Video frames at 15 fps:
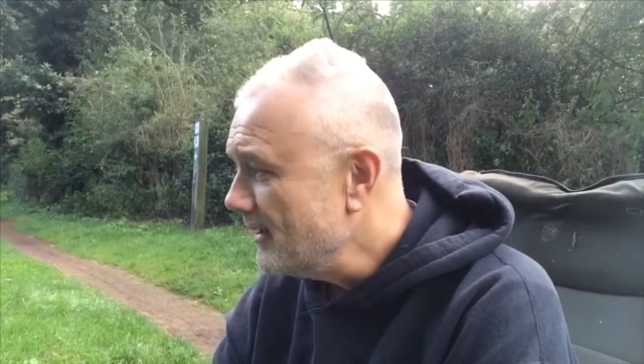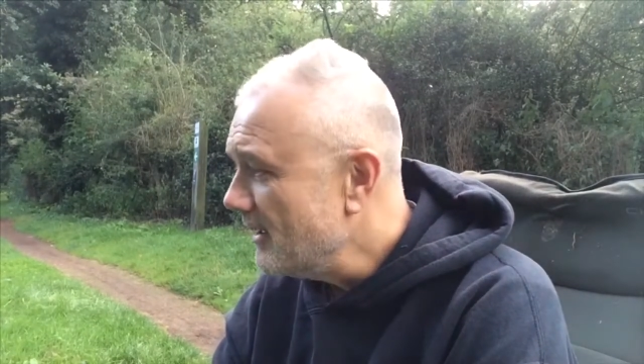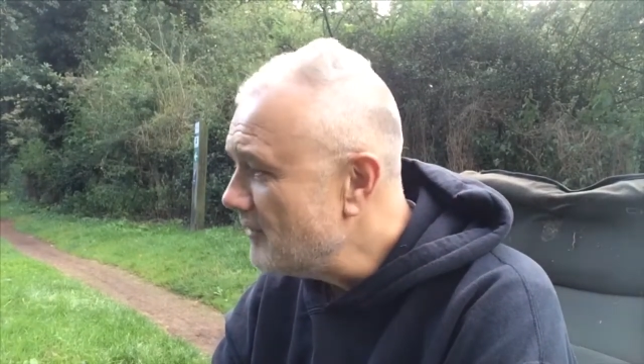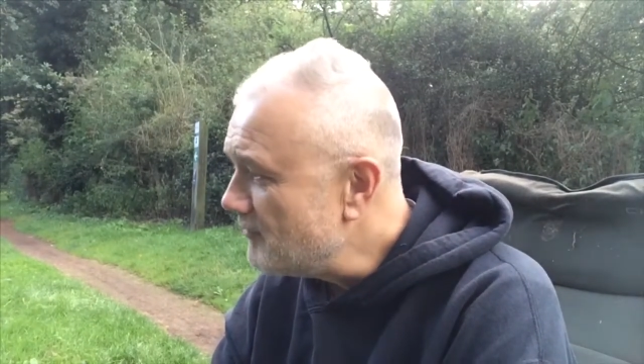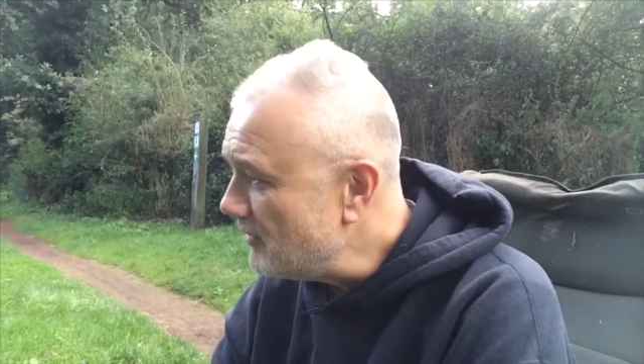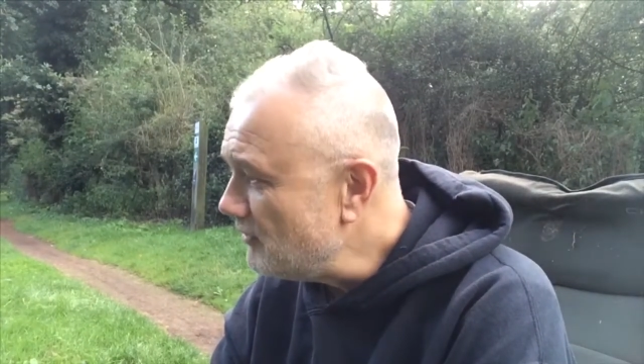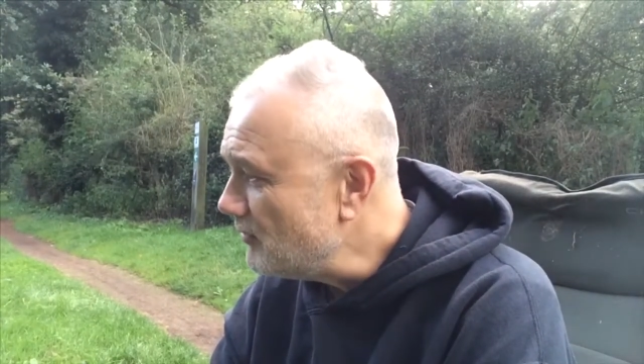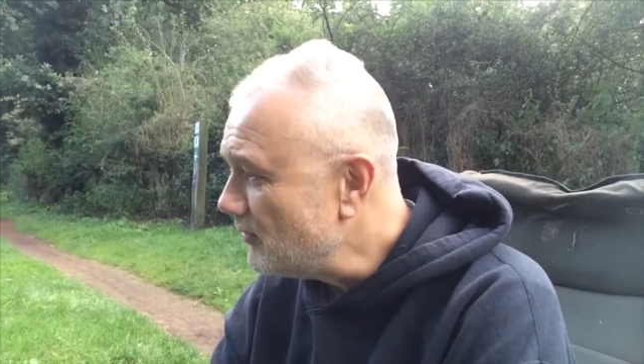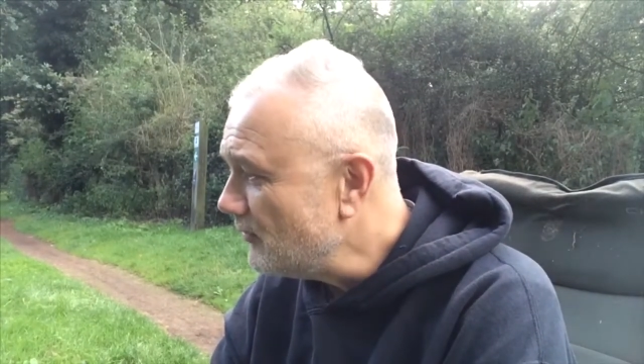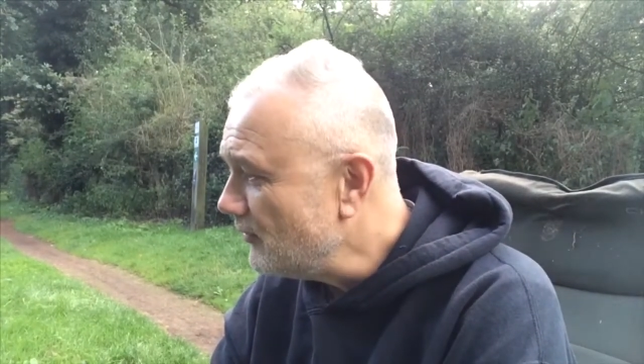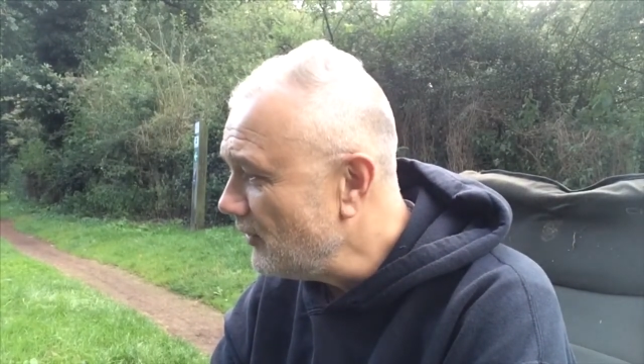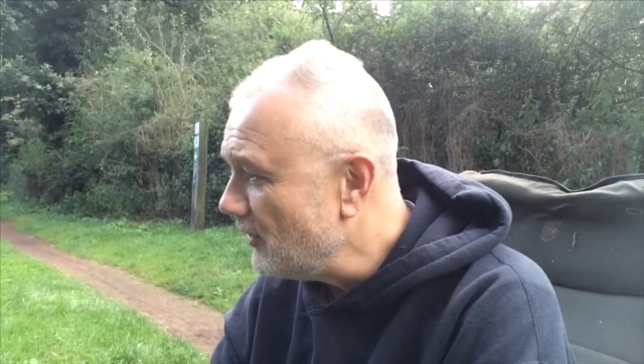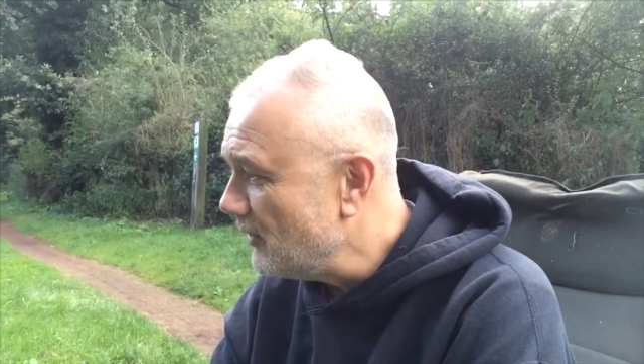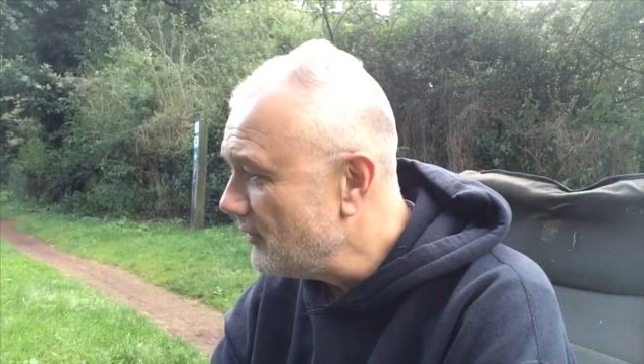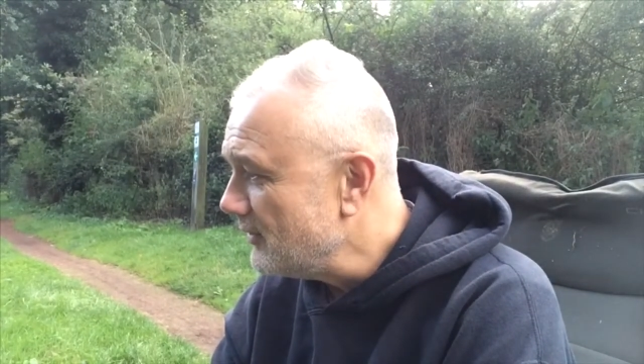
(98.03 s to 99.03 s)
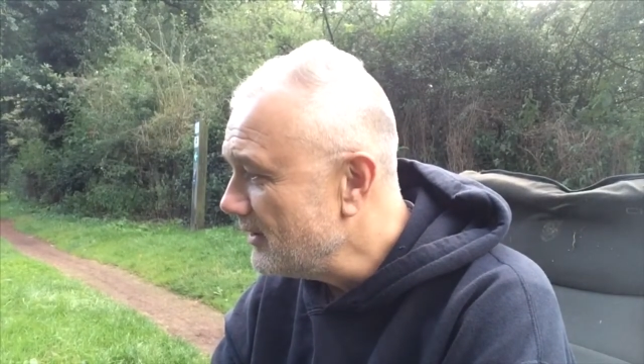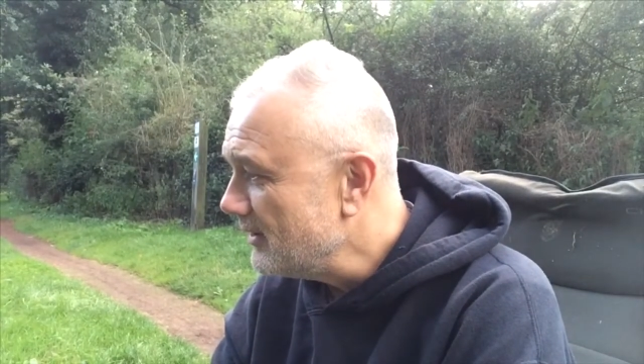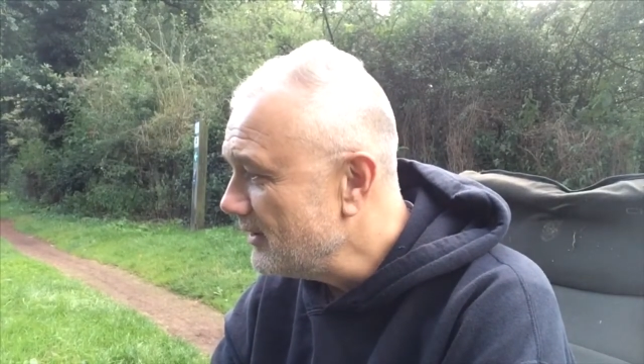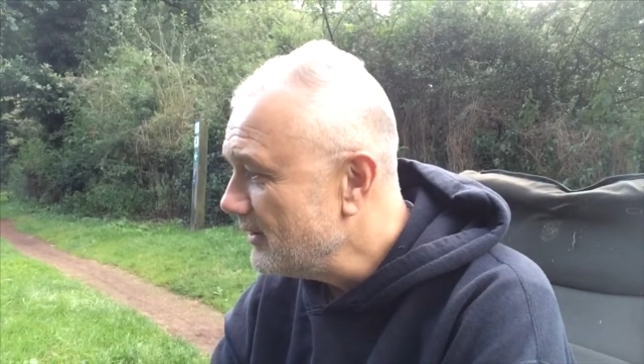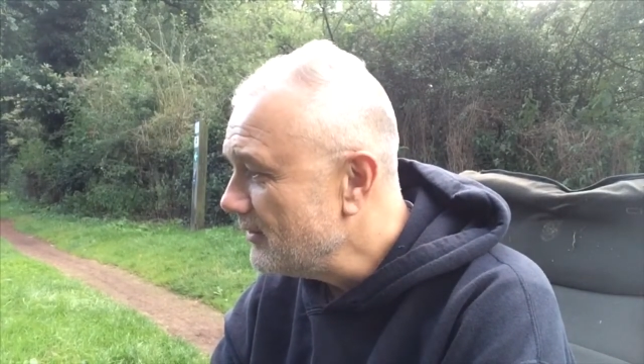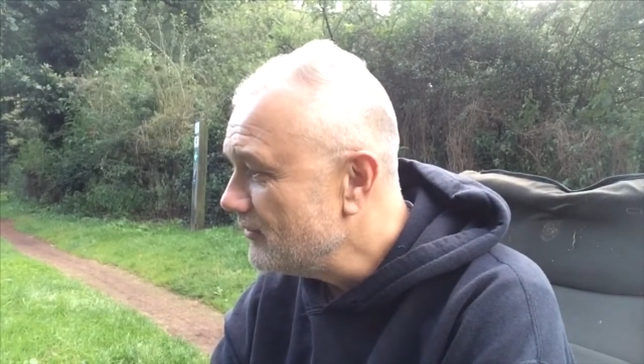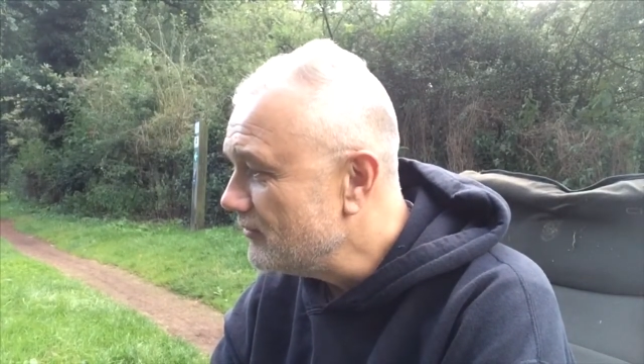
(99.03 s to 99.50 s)
a fish or two
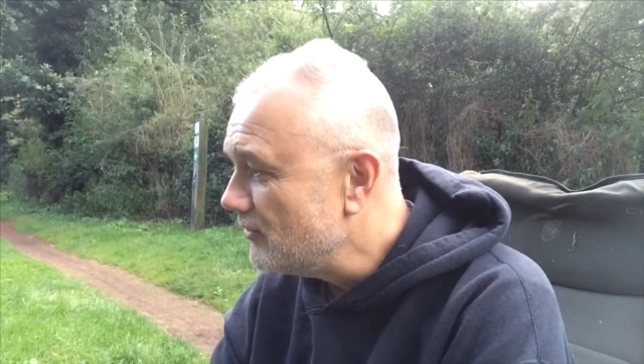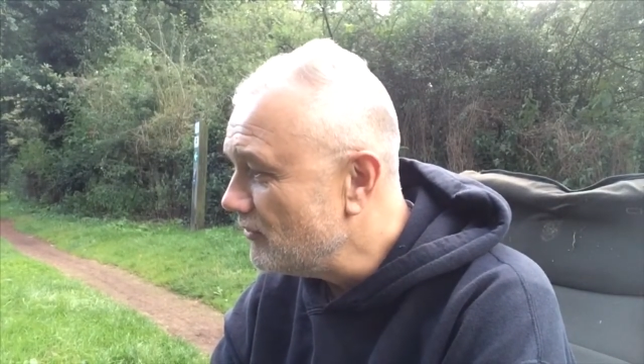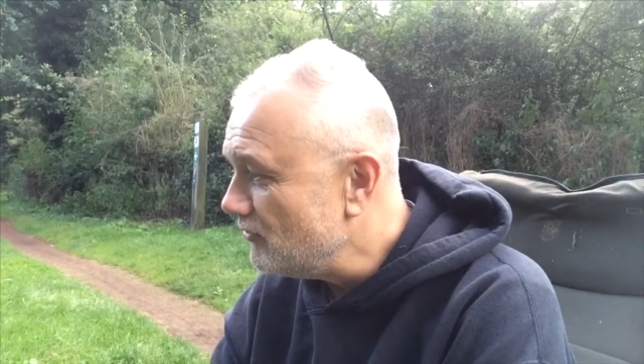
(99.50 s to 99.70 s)
to